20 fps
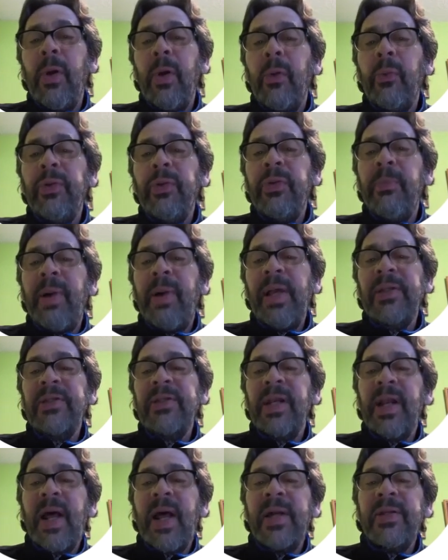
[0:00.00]
with mass
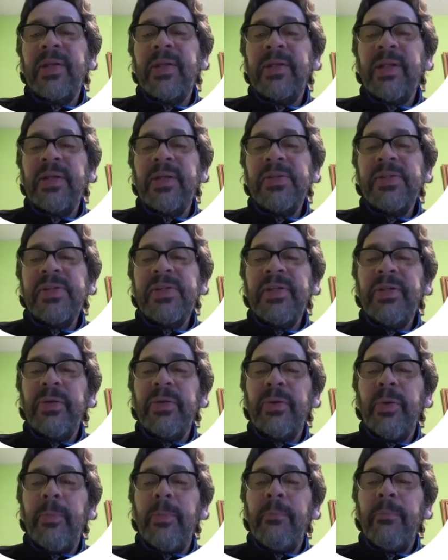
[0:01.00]
larger than
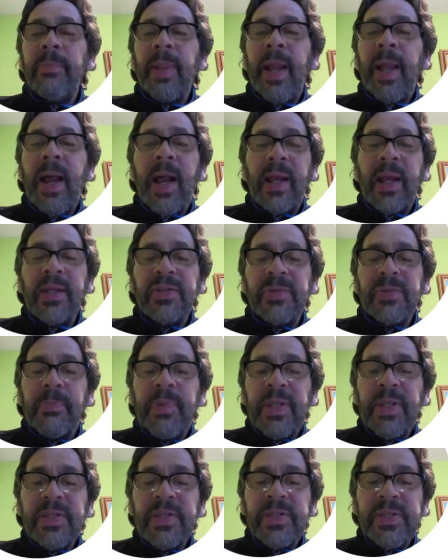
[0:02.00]
0 and
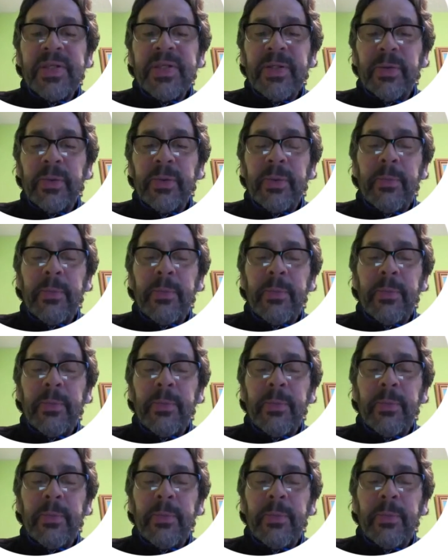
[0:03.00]
spin 0.